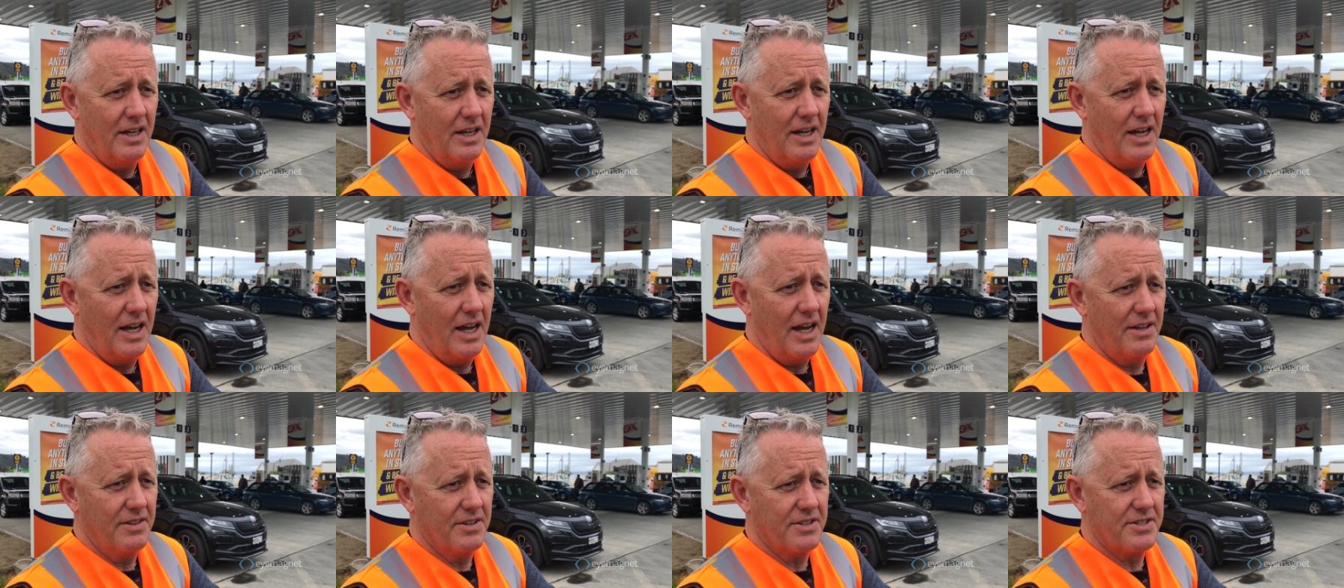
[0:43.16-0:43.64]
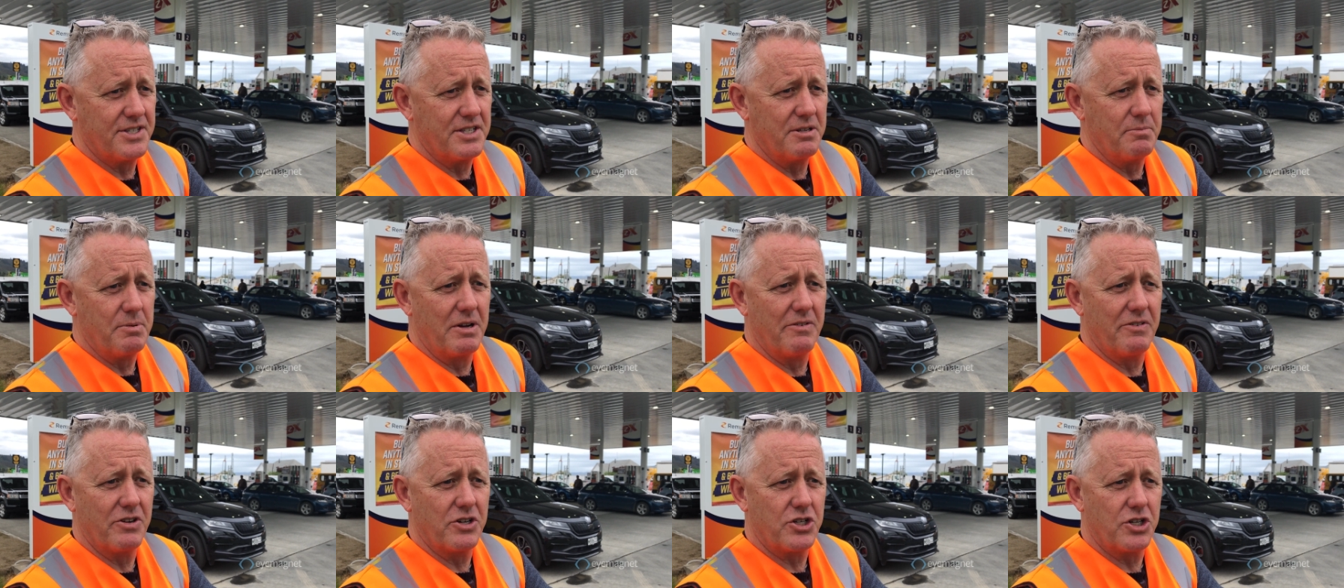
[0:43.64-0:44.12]
and this is a
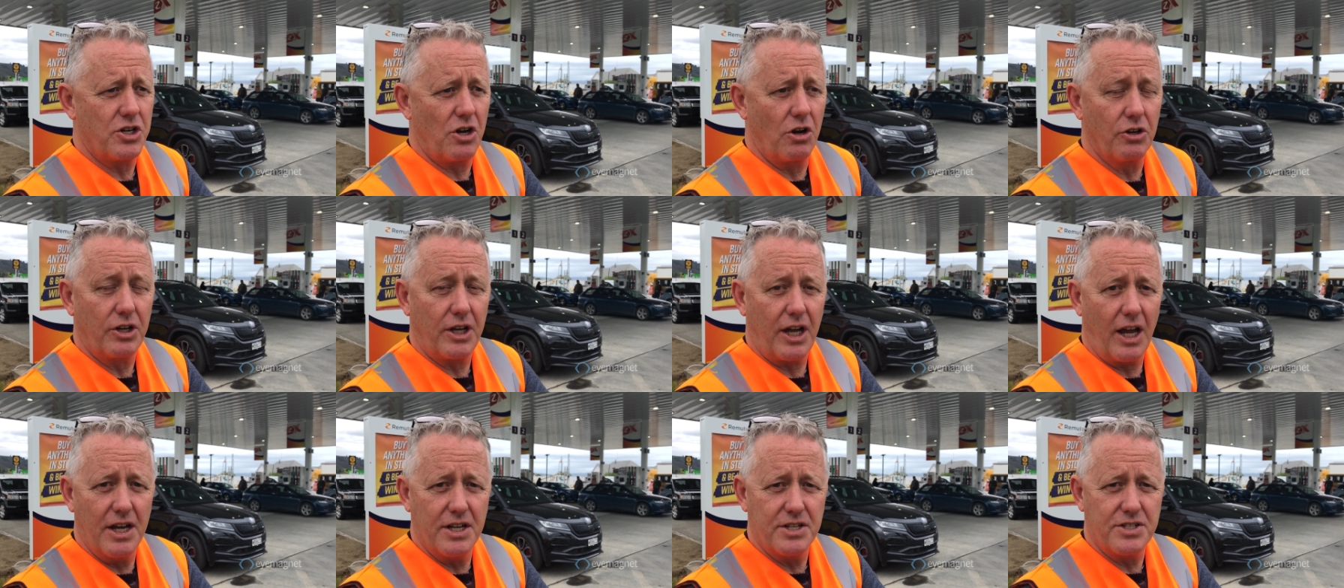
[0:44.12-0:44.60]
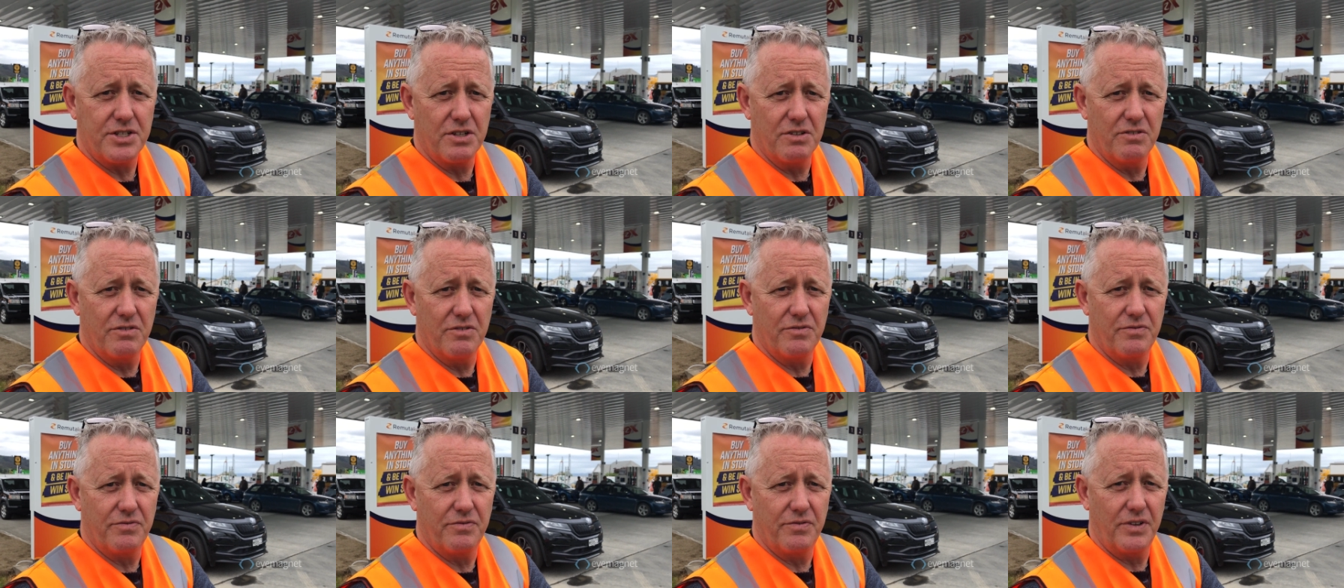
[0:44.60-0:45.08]
bit of a showcase of
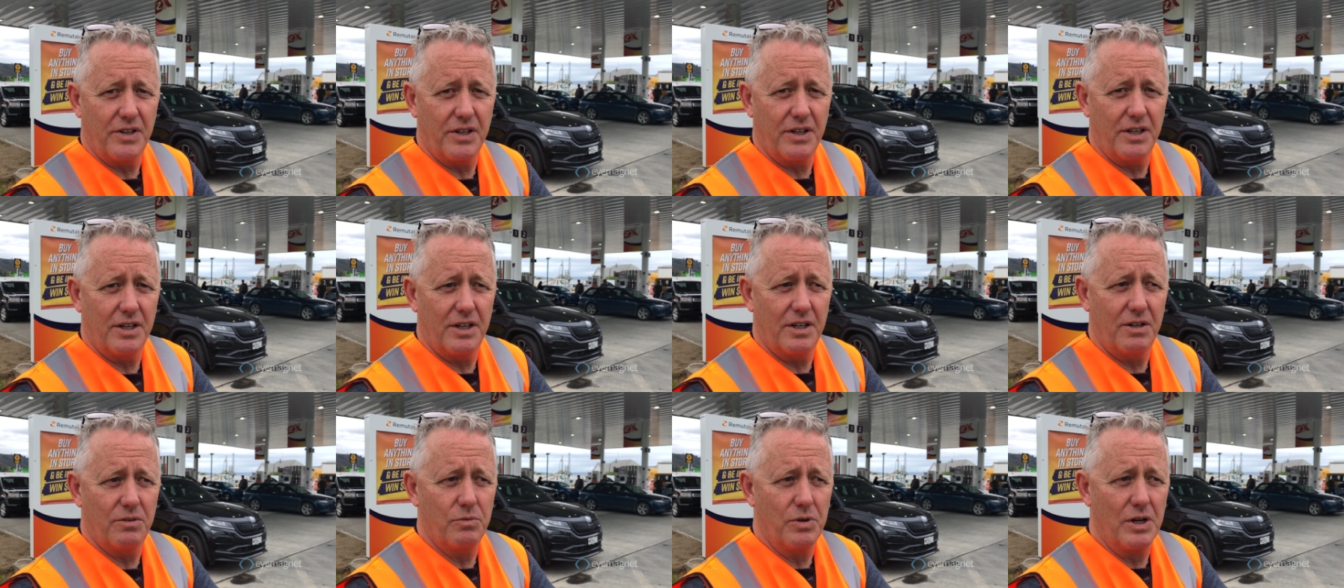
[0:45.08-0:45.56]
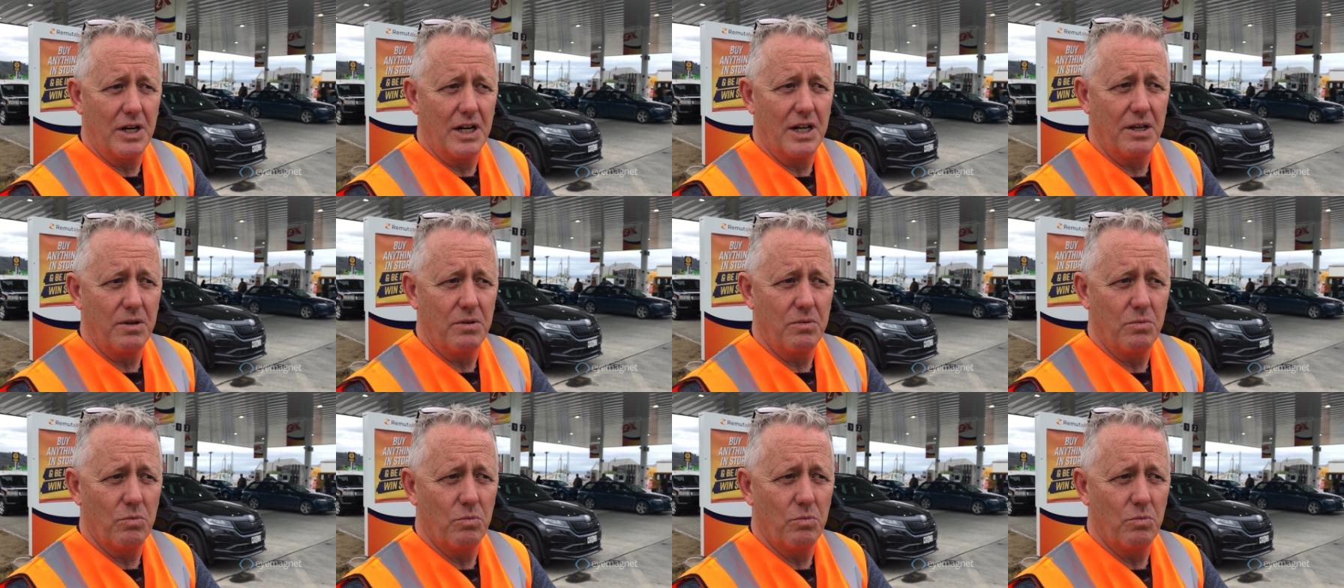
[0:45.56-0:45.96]
really